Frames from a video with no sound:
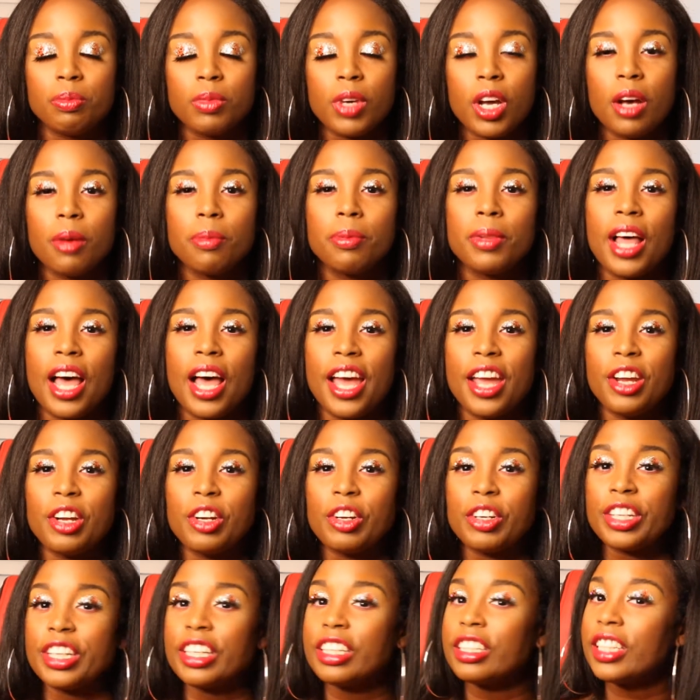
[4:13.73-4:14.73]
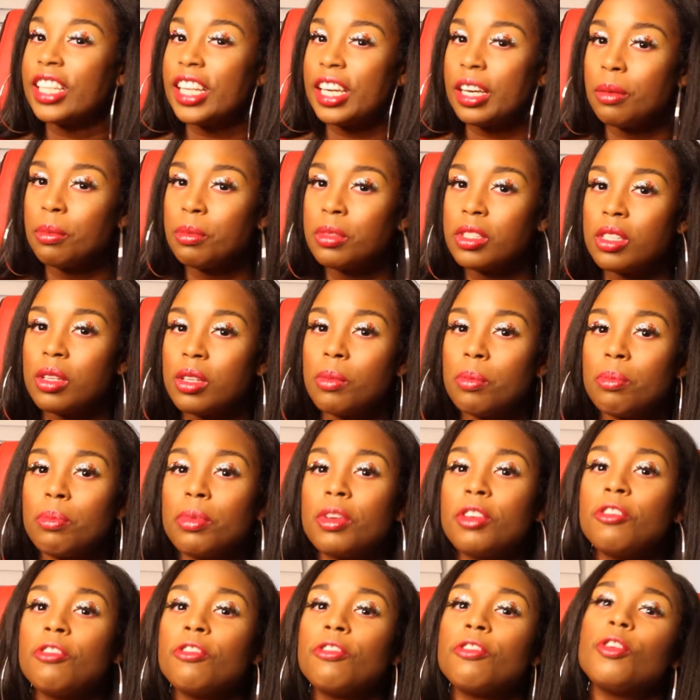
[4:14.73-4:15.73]
apply it on your lips
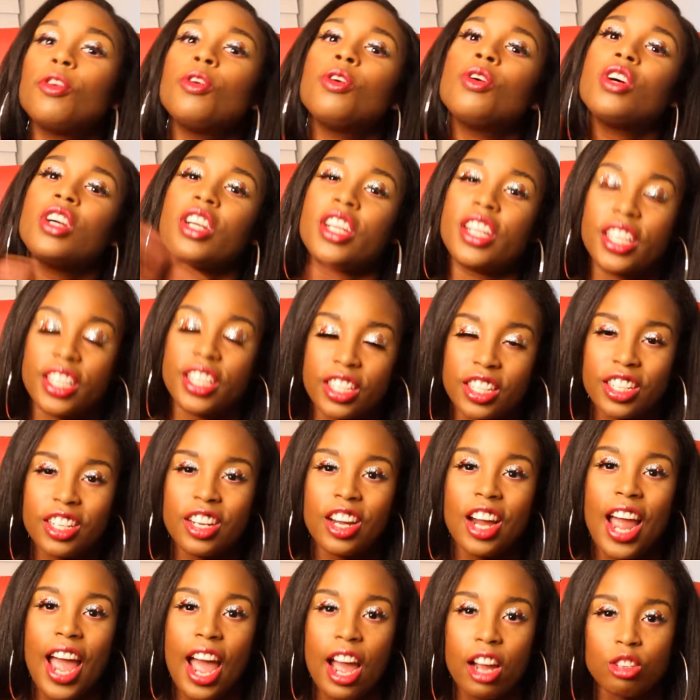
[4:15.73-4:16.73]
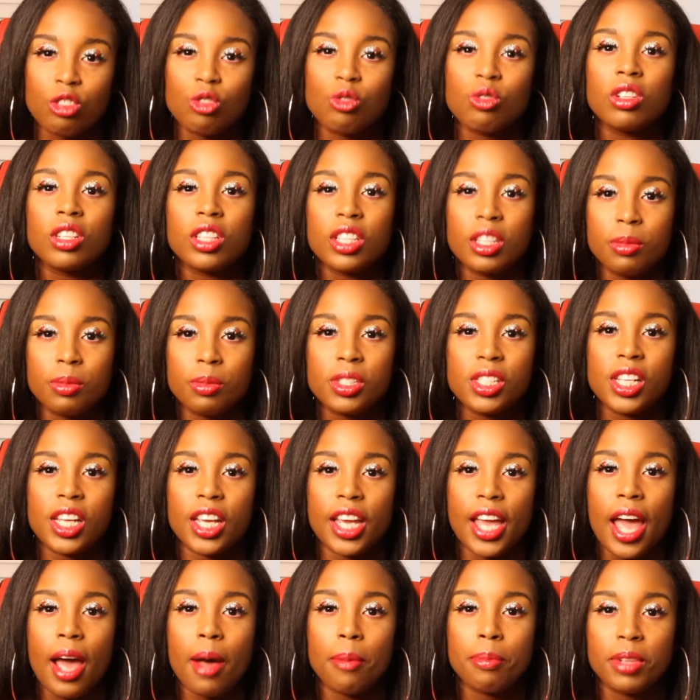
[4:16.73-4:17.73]
before your actual
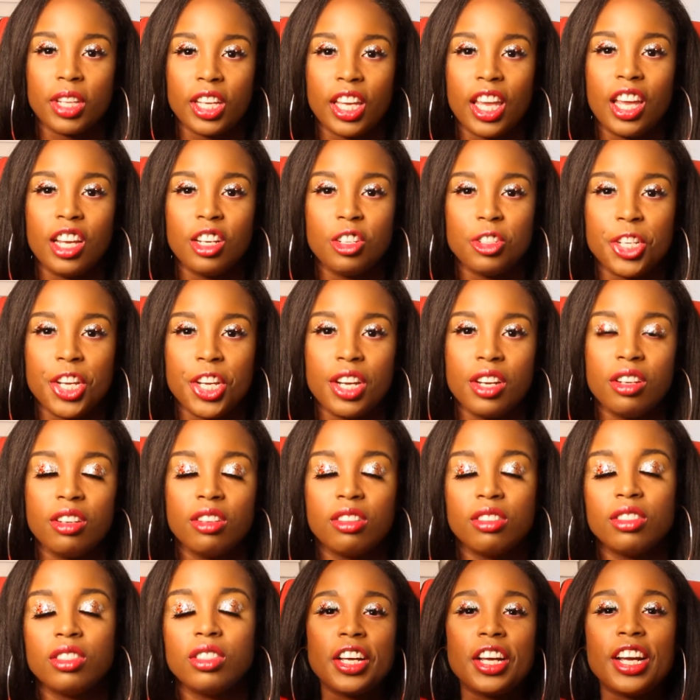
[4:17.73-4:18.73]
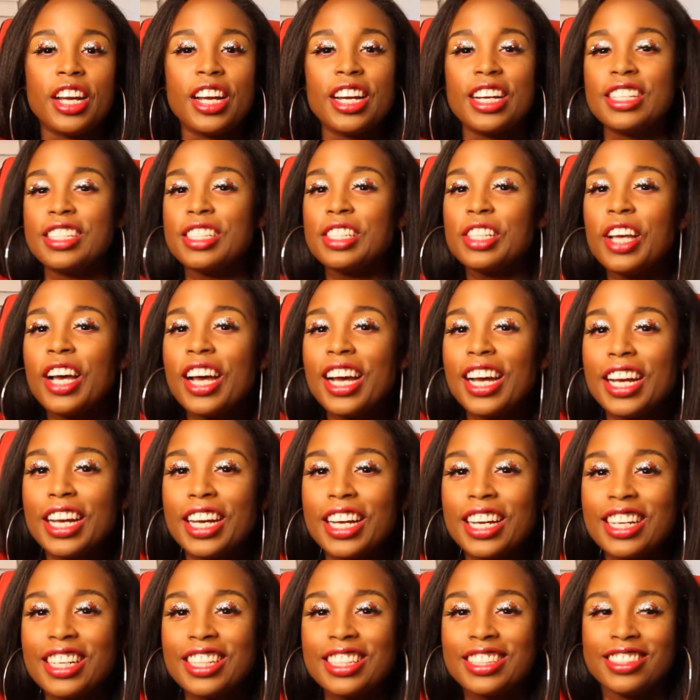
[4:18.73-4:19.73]
lipstick application. Alright, so I
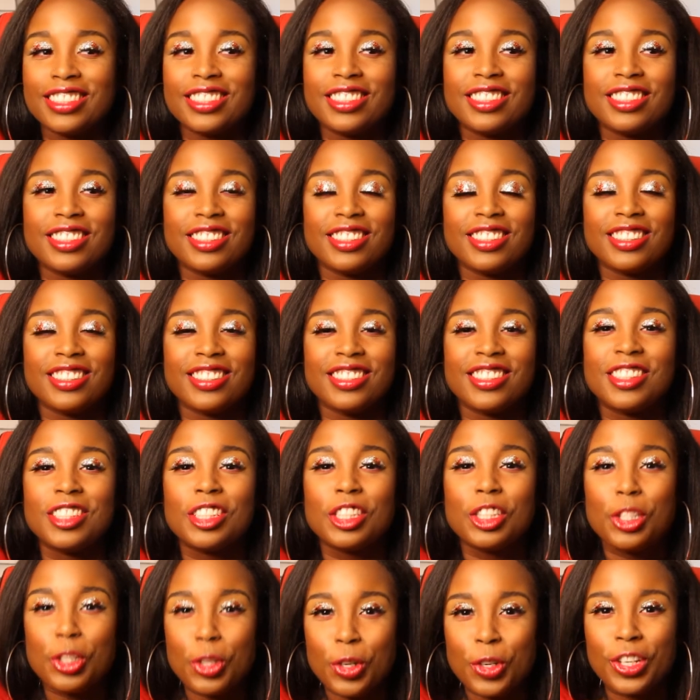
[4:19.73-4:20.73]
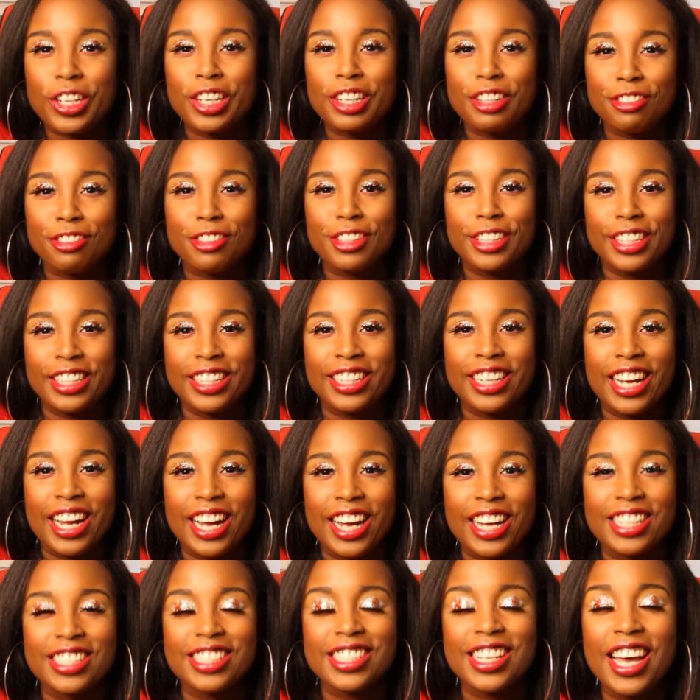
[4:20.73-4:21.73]
got a story for you
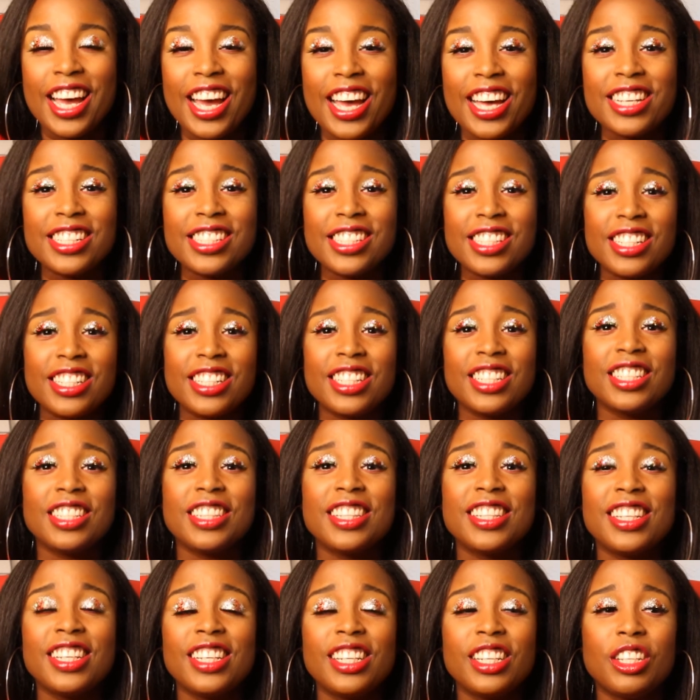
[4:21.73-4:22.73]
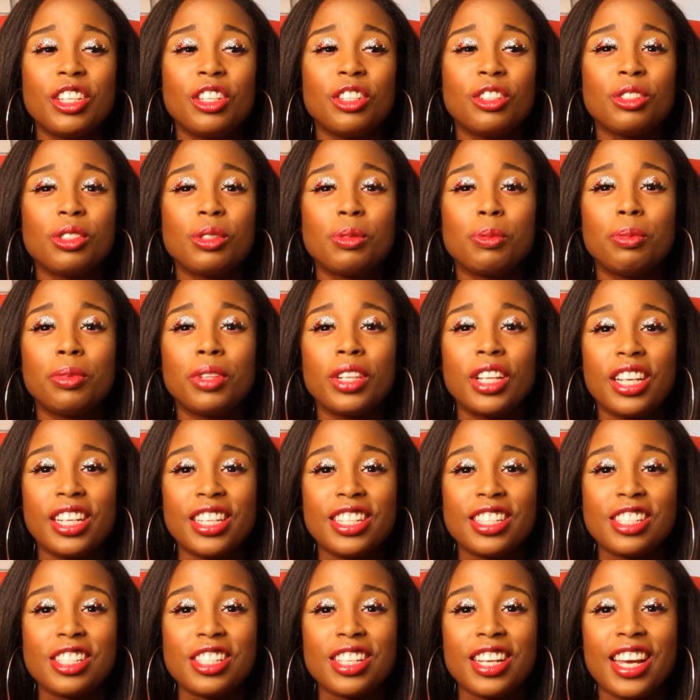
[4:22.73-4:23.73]
guys. I accidentally used
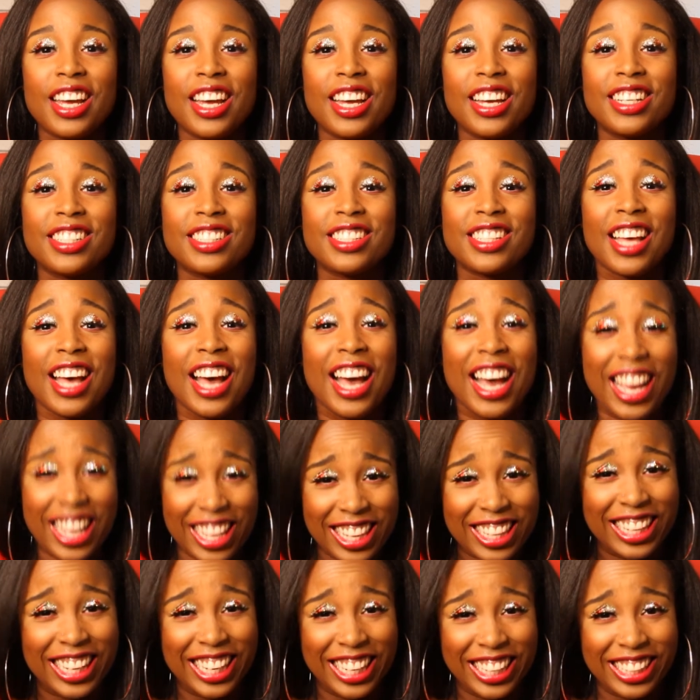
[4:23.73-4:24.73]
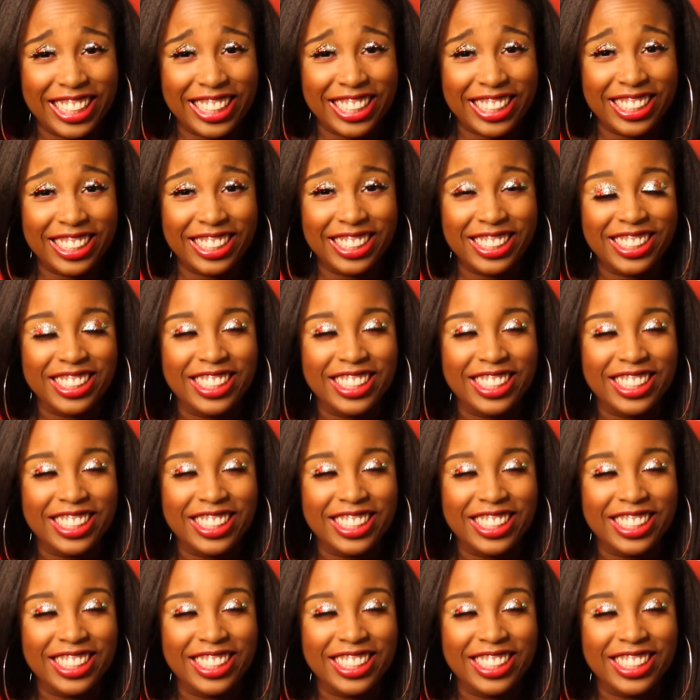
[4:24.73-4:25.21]
blush as highlighter.